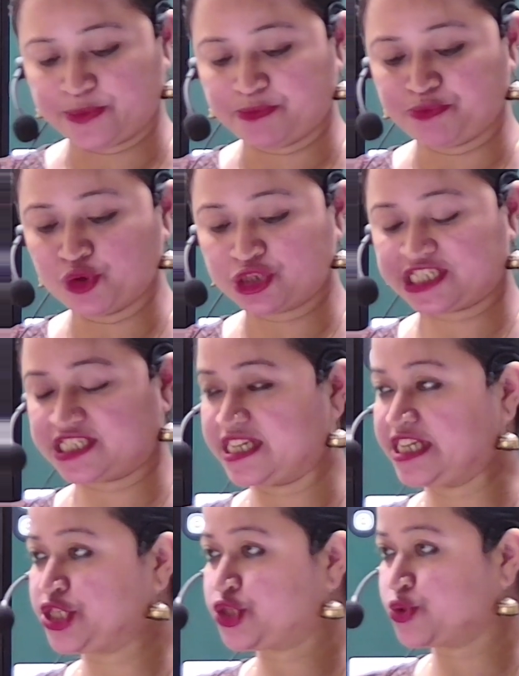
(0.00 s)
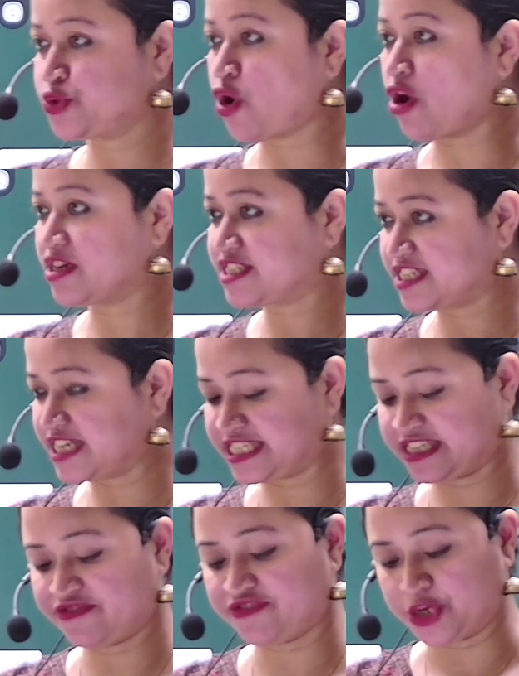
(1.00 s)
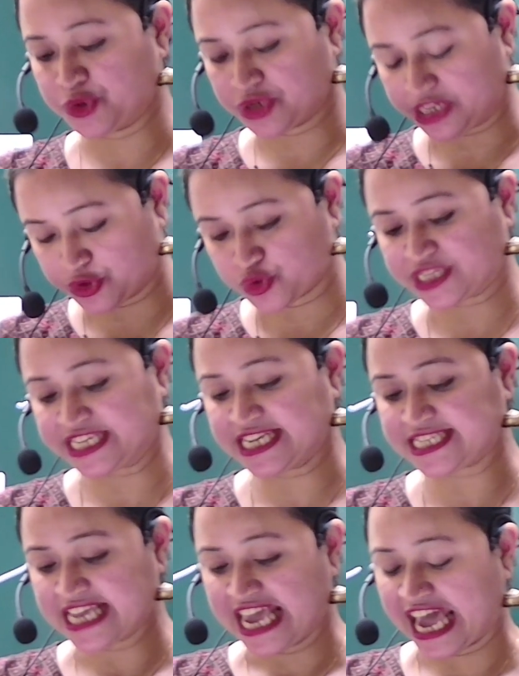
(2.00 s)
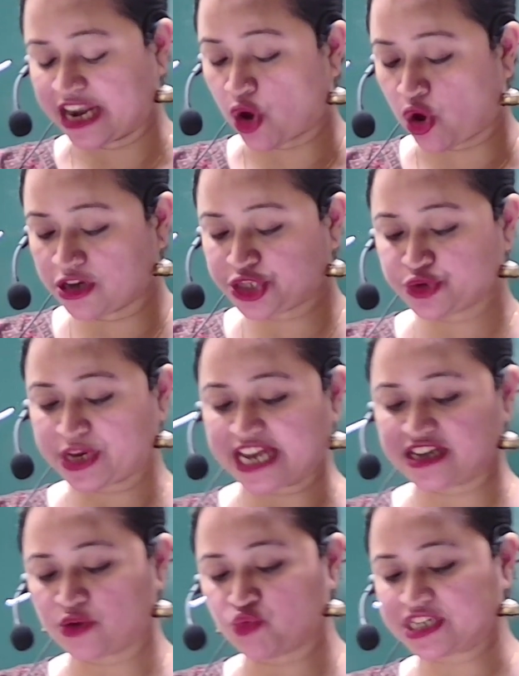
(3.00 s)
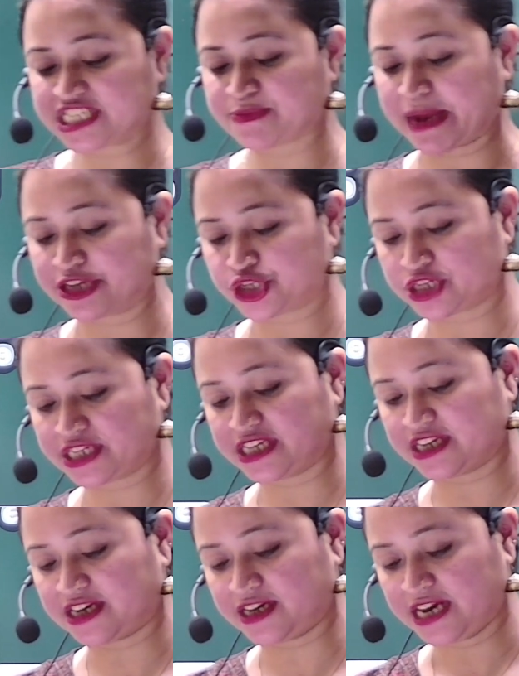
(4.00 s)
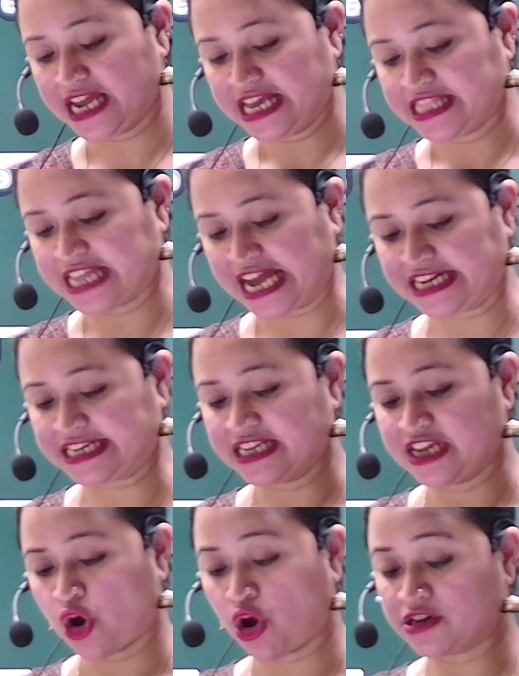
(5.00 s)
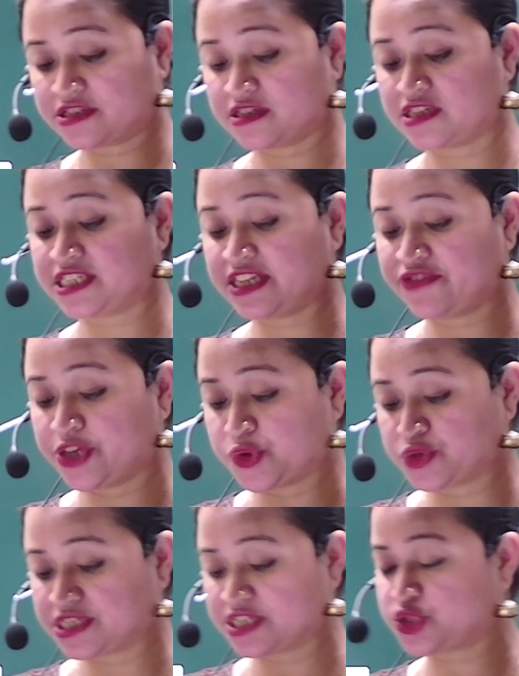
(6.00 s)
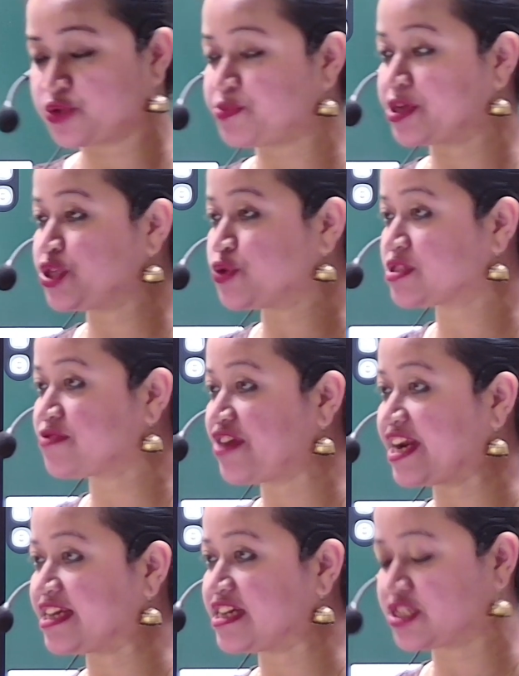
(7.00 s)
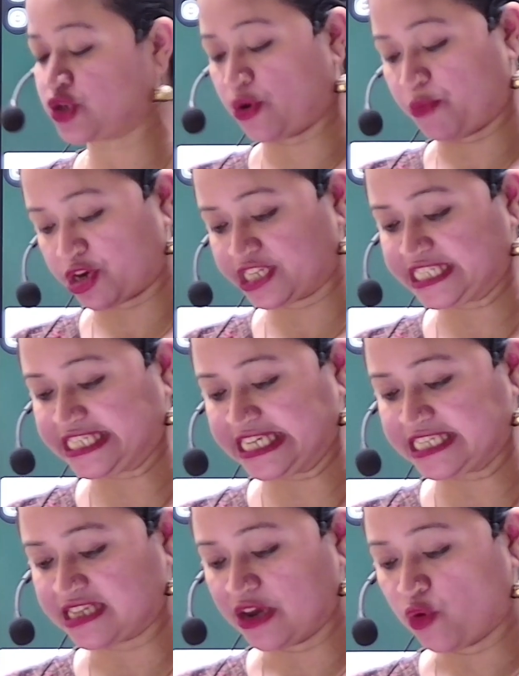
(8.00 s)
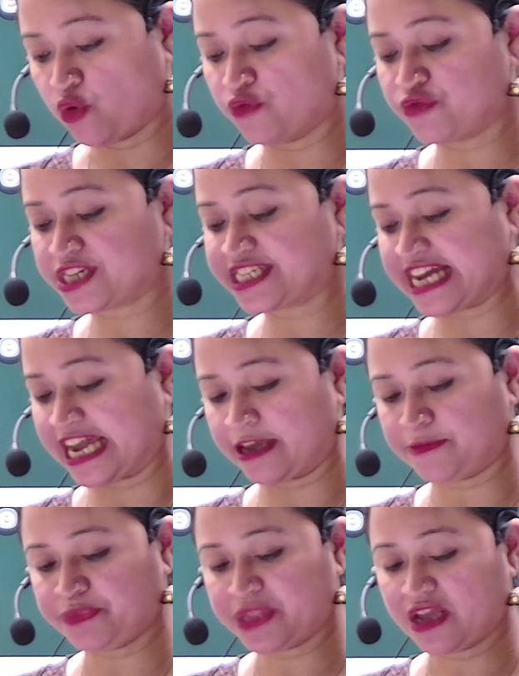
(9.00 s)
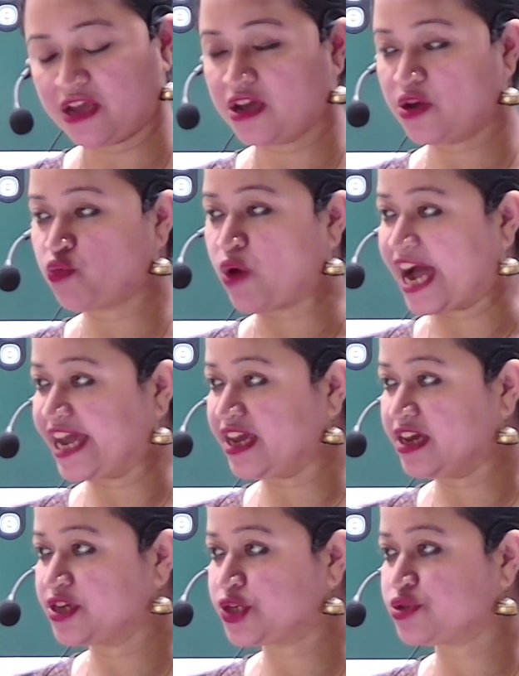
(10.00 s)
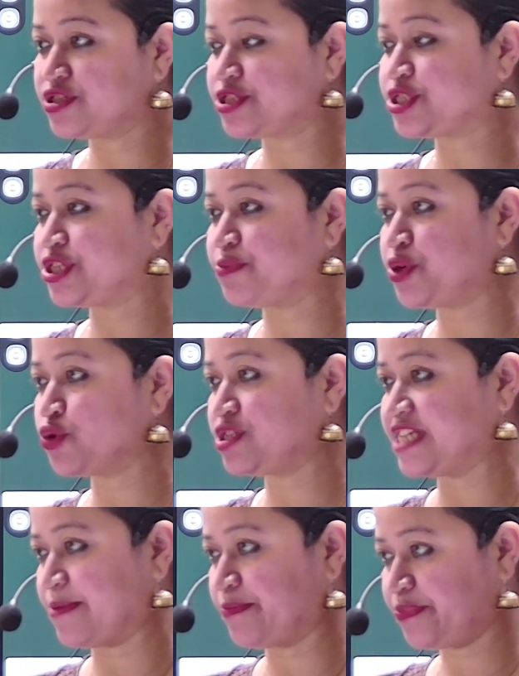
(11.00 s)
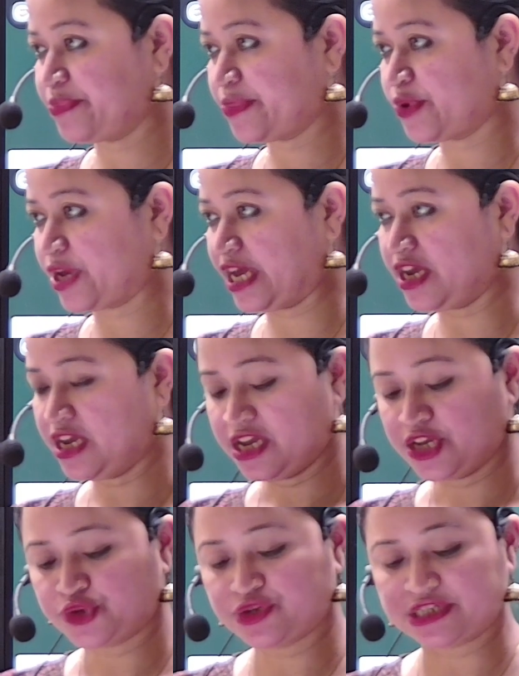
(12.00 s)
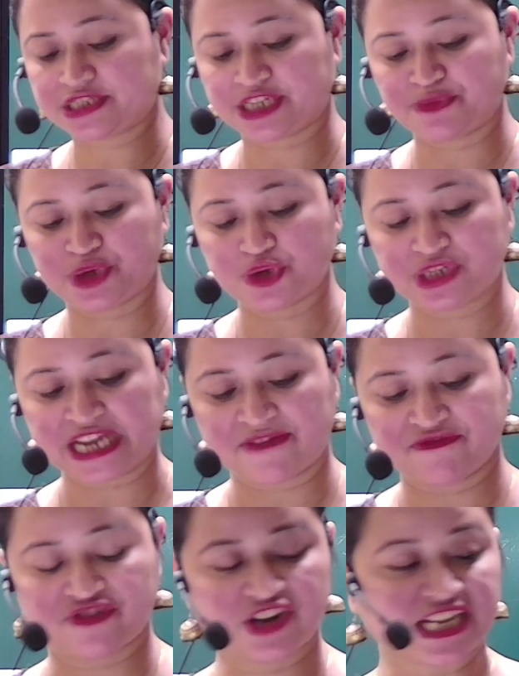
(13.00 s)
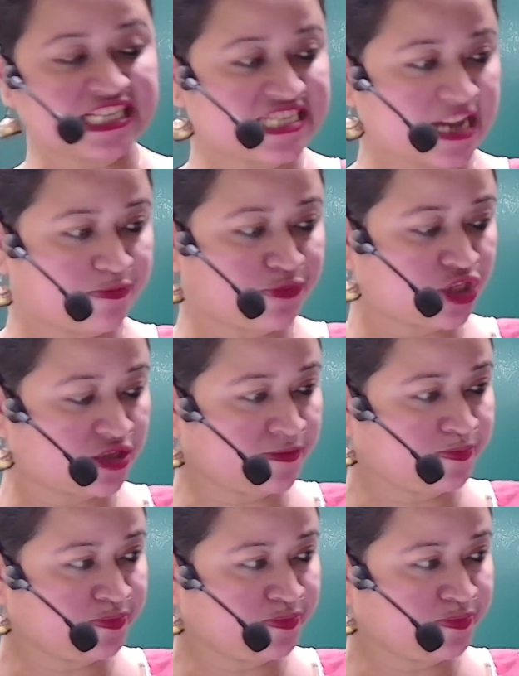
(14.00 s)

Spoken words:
put into alternative uses, and altogether what is mentioned here, that alternative uses to produce various commodities over time. Why? To distribute them, okay? To distribute them for consumption.